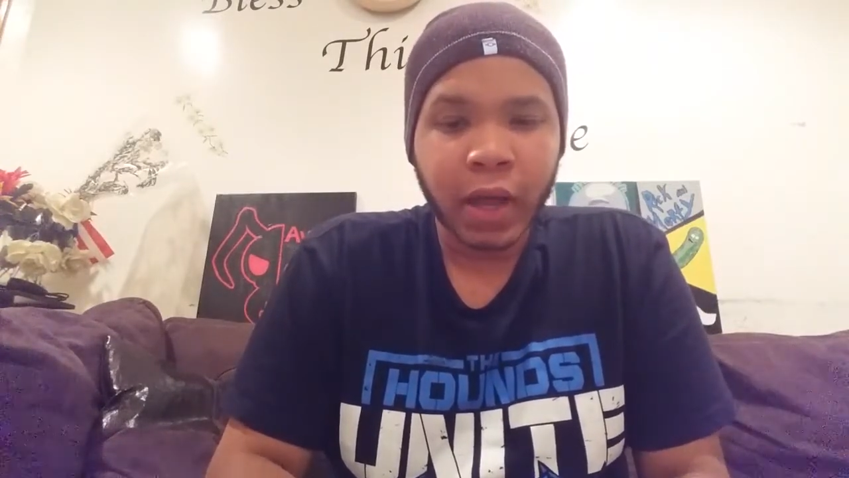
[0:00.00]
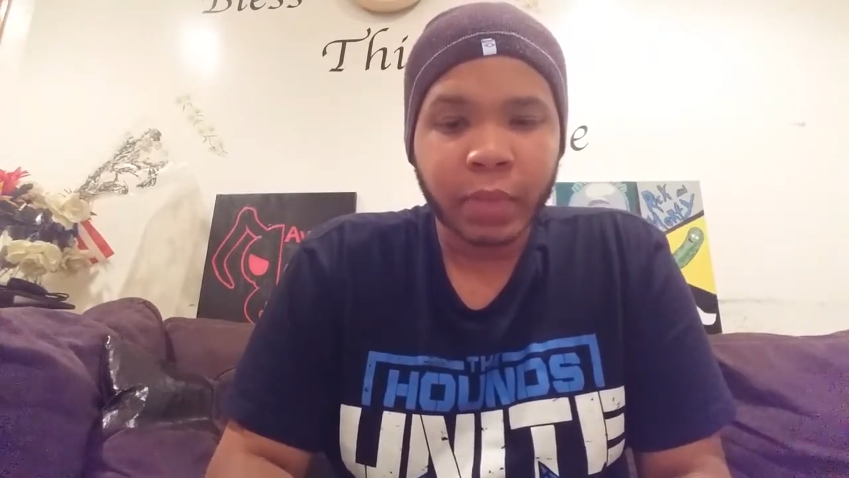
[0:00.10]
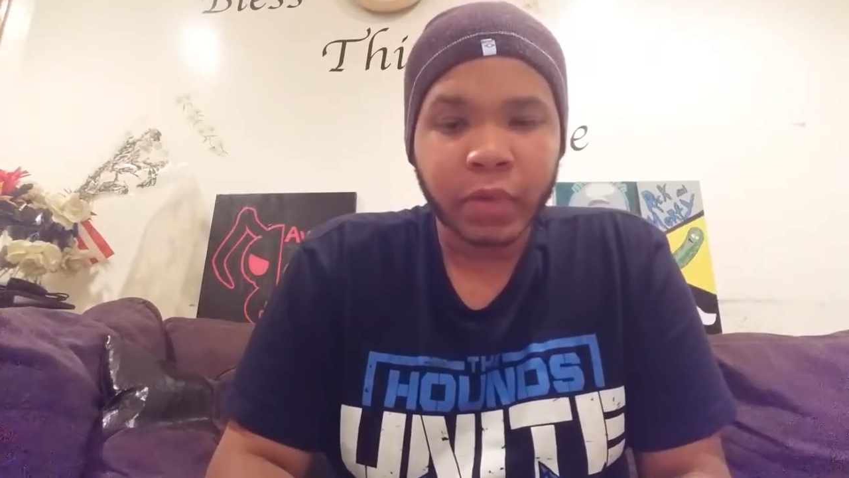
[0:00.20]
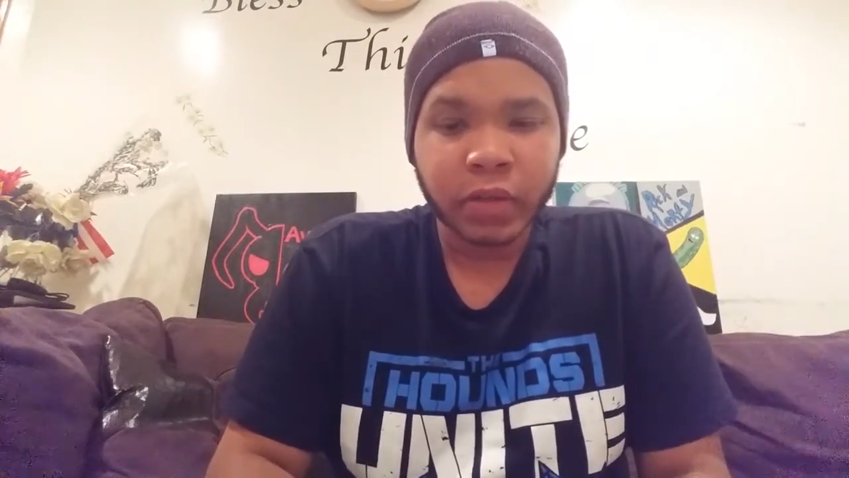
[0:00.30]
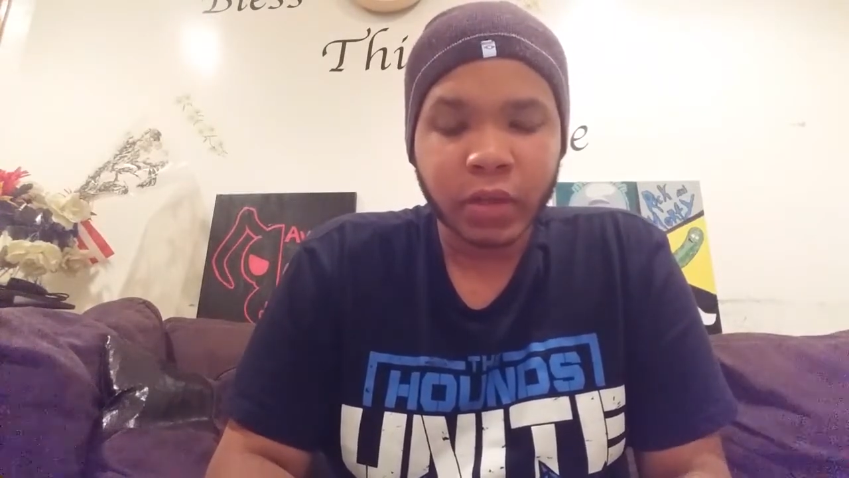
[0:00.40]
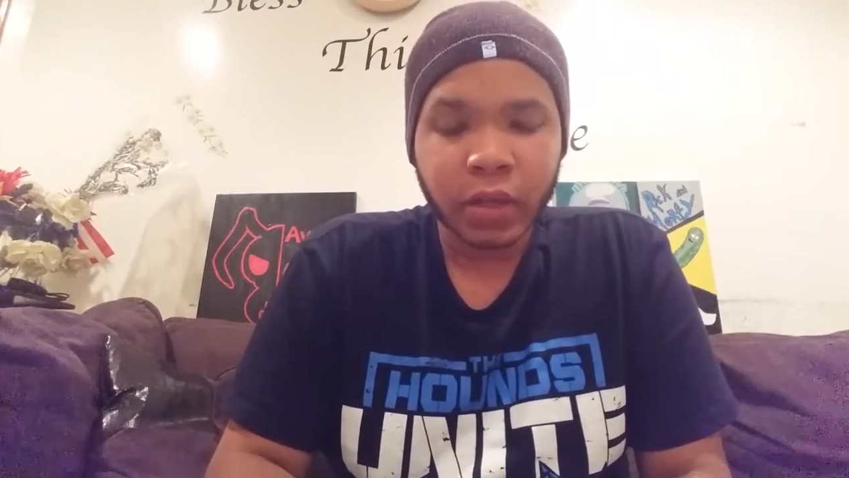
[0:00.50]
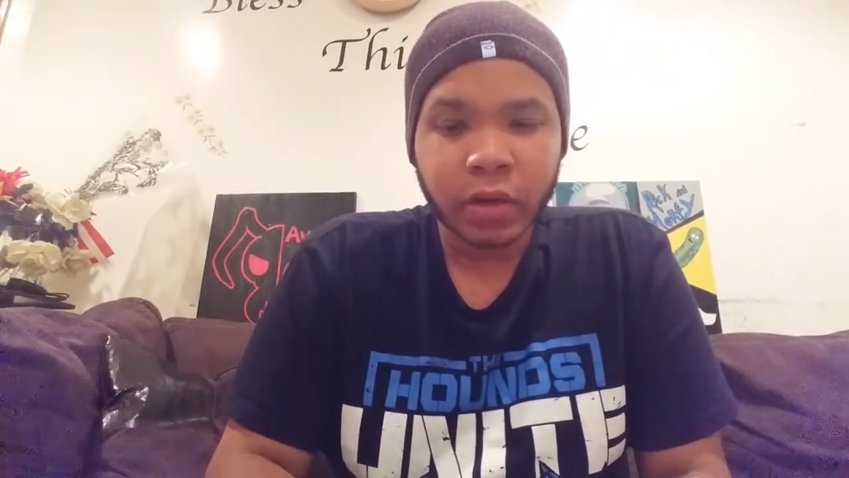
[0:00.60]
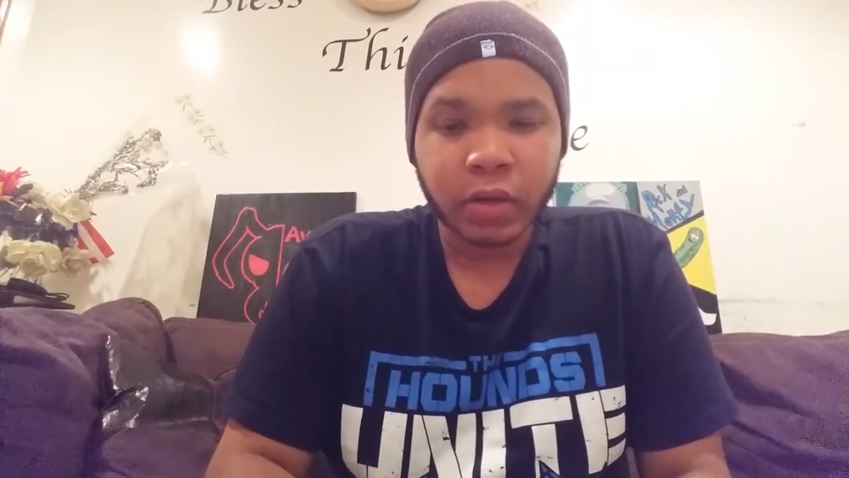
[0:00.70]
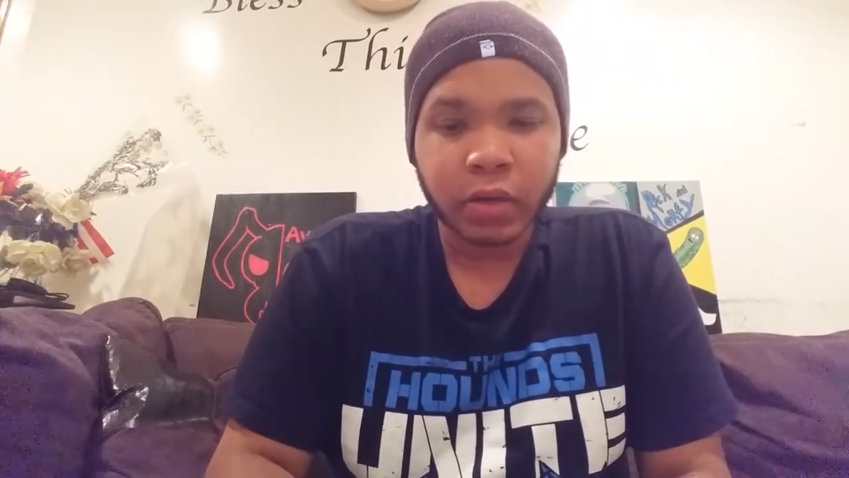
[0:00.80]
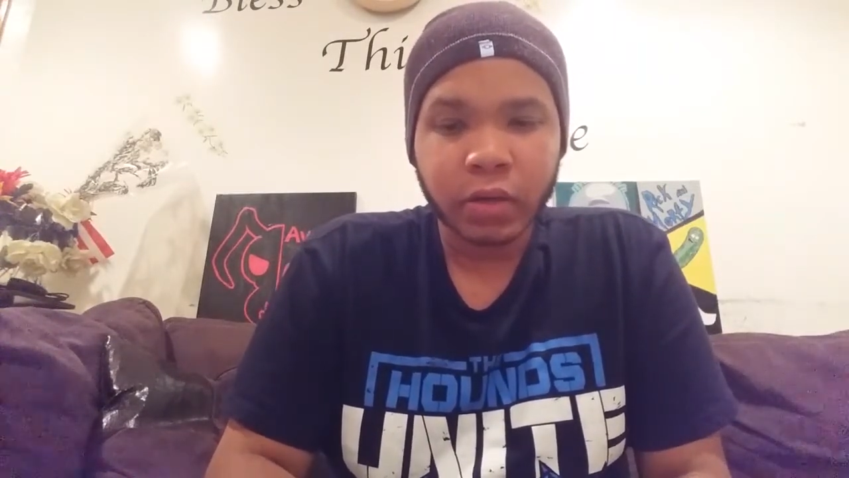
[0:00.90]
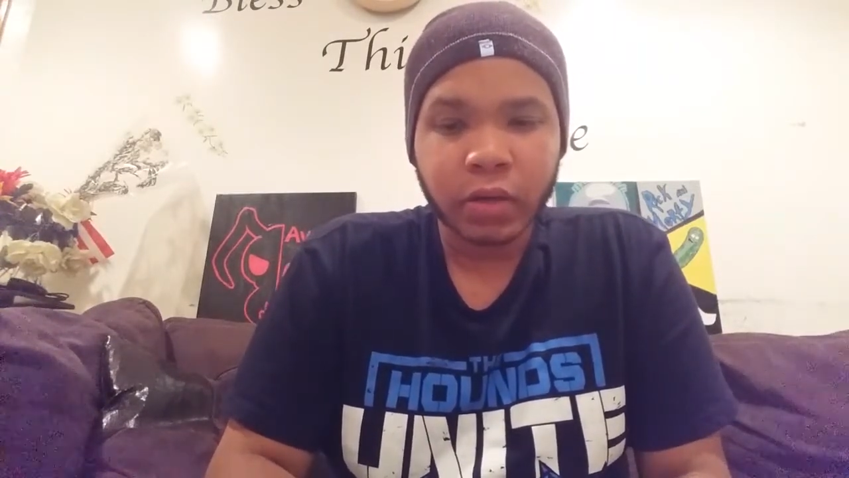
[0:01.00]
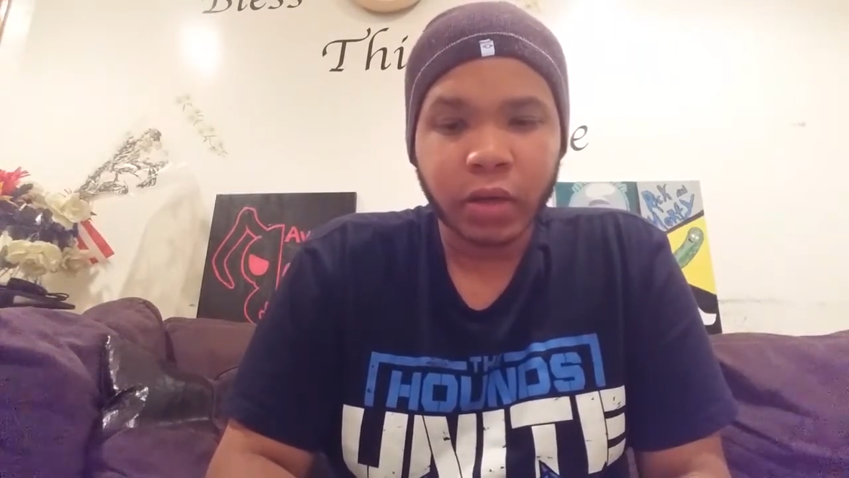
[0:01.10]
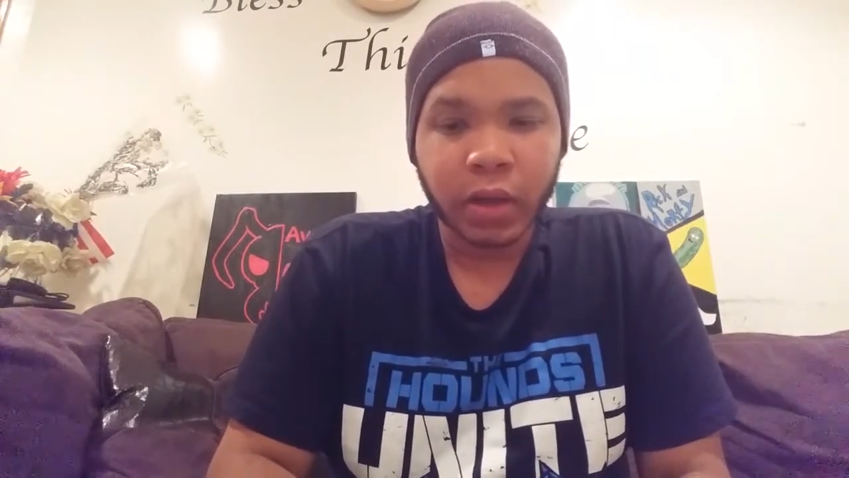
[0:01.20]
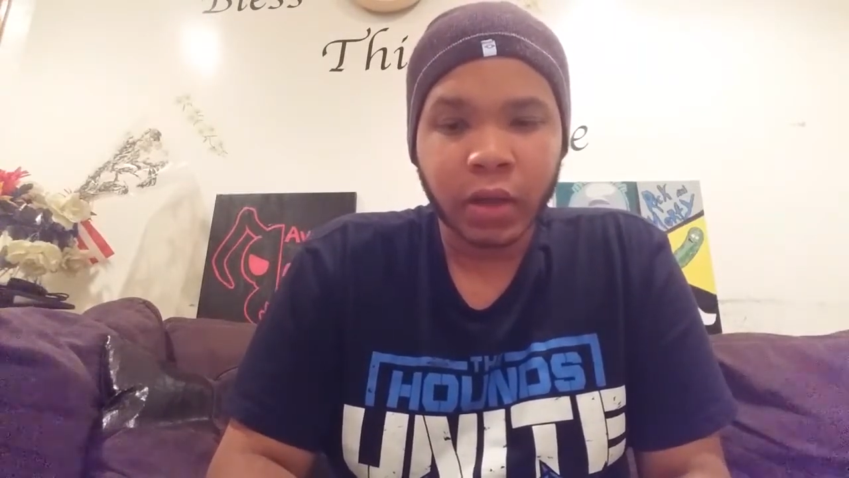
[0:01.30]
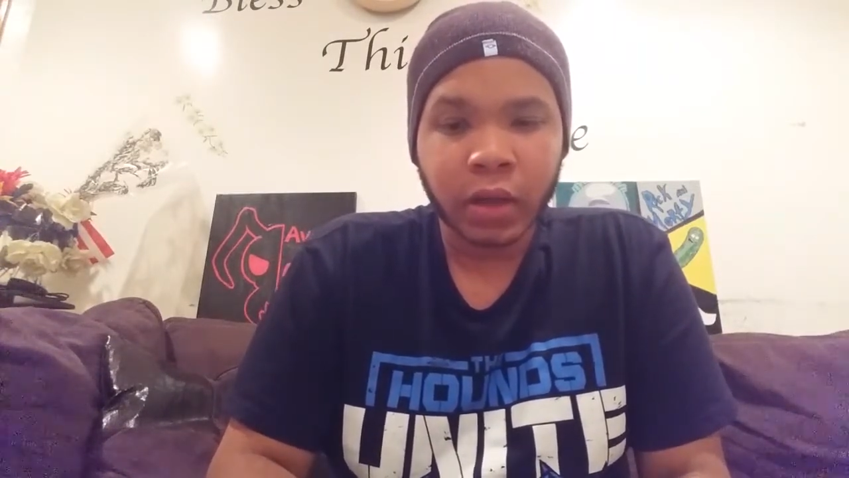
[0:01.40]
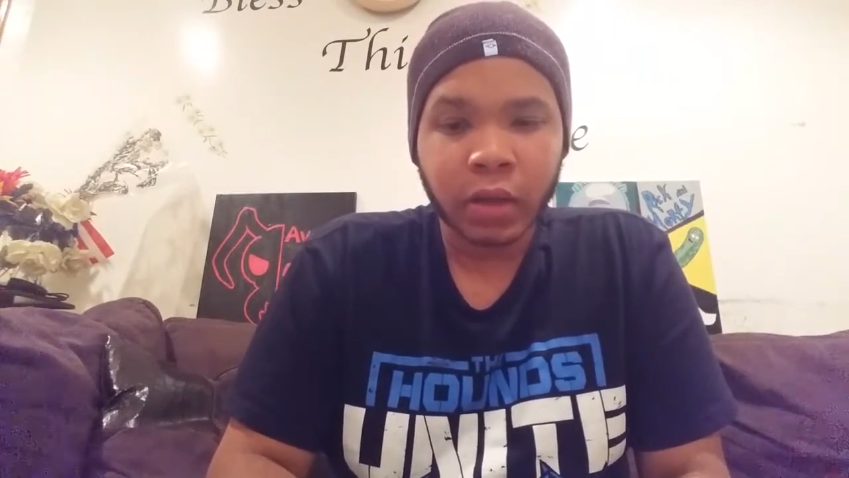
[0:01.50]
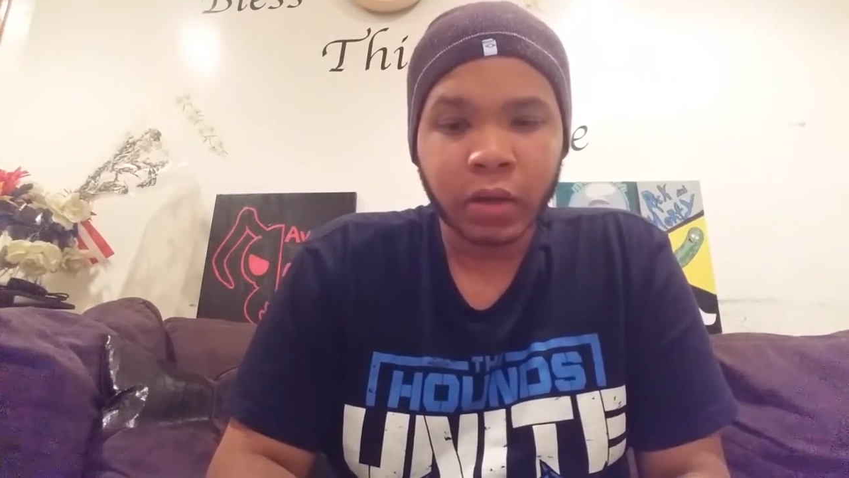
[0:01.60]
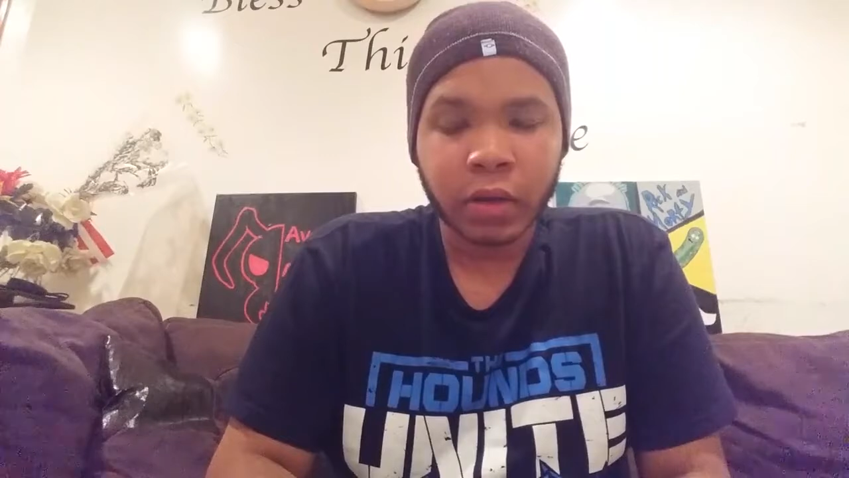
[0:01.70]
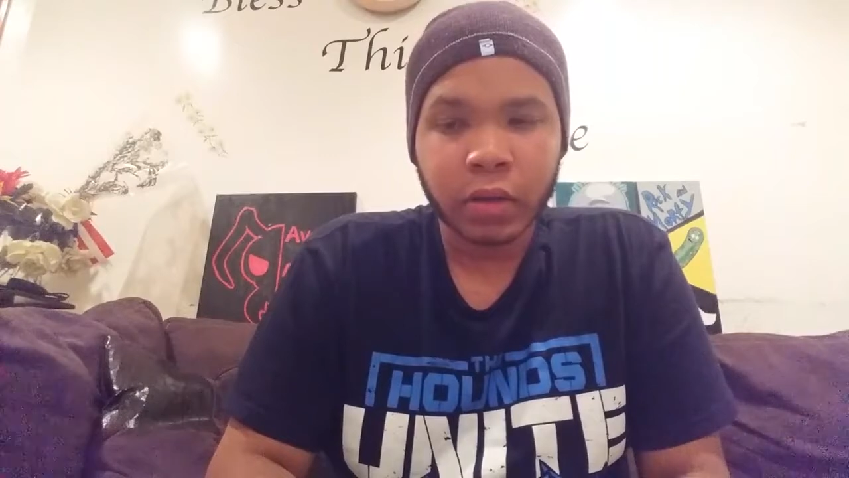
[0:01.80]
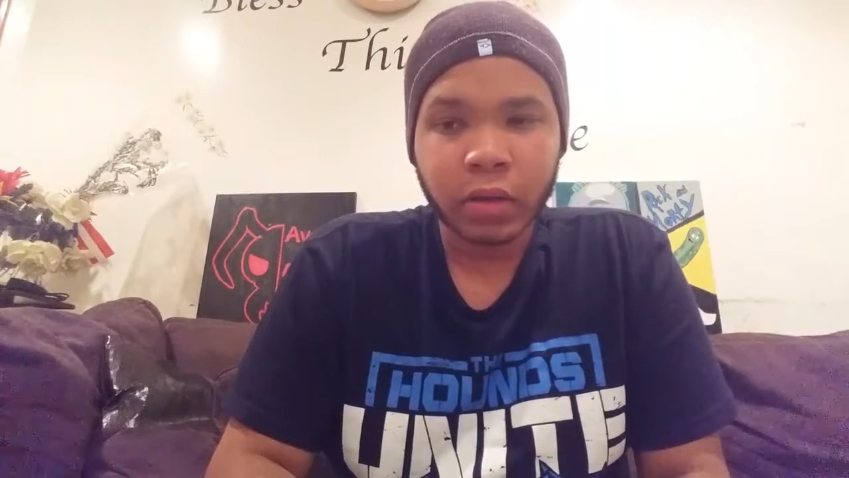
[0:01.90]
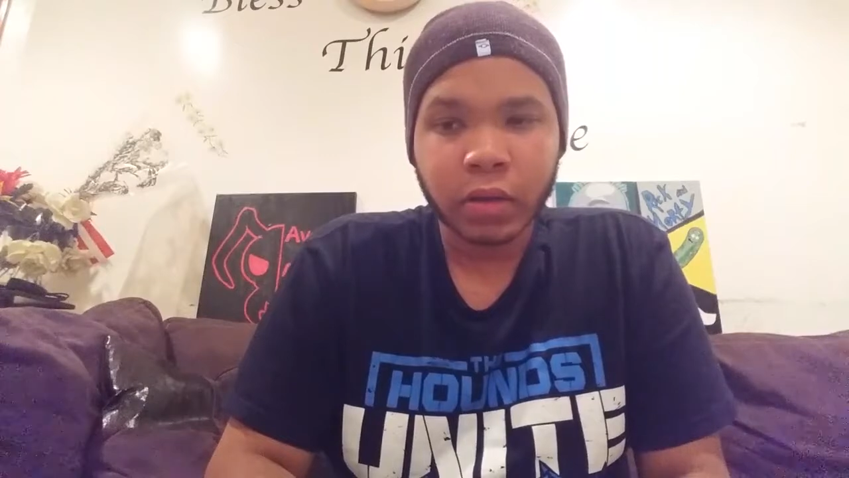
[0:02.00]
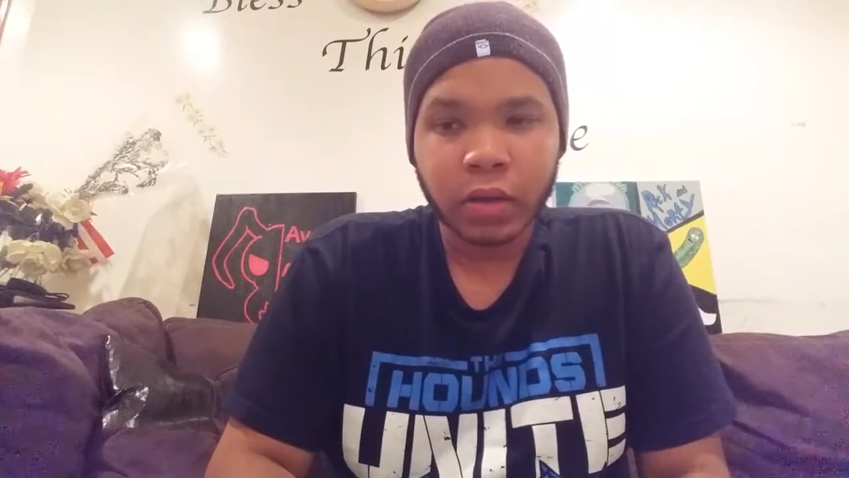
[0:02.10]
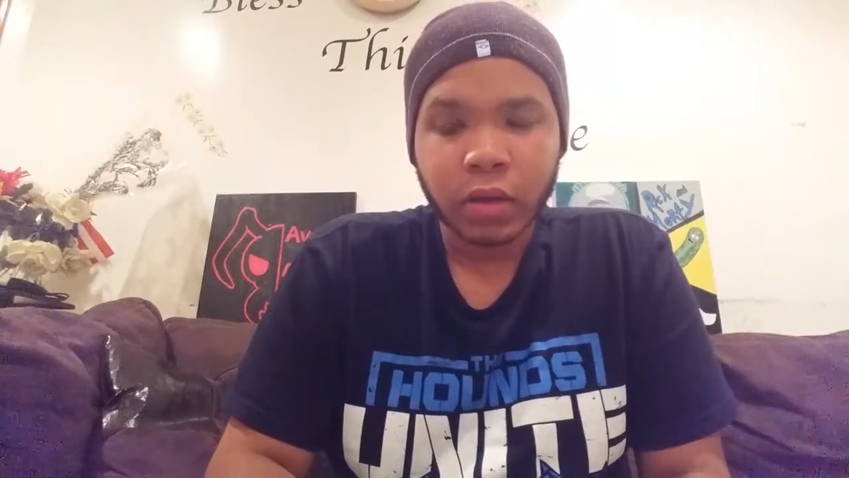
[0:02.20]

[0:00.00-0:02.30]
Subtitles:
happens later, and